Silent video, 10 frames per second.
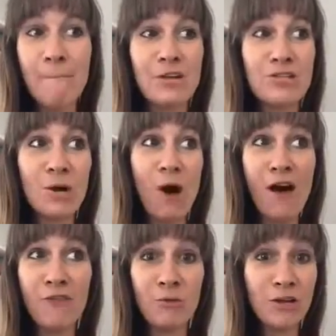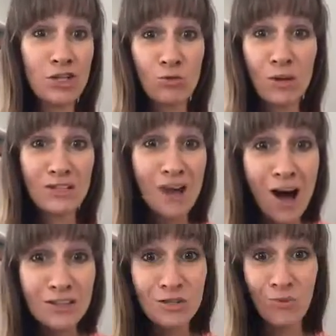but so often we just want to
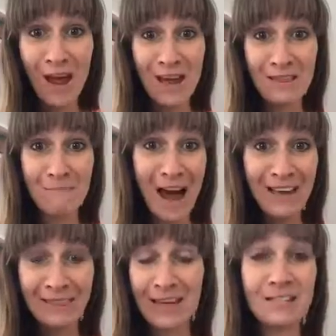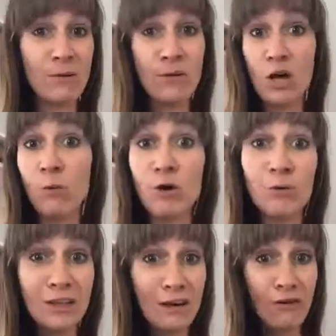toss away the bad things and we don't want to
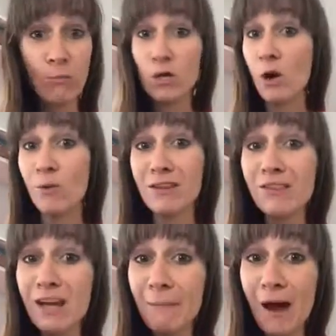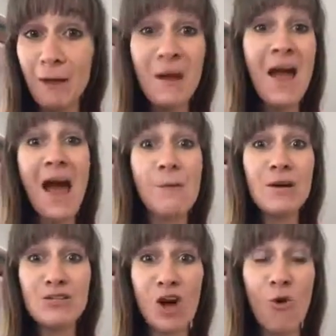relive them, we don't want to think about them, and
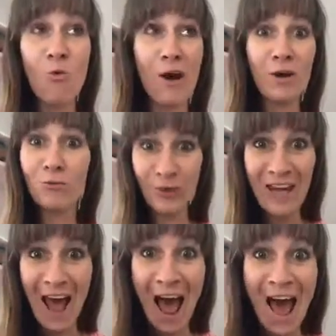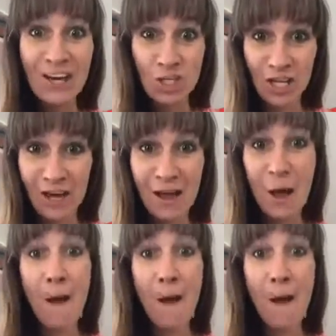we don't want to rehash it.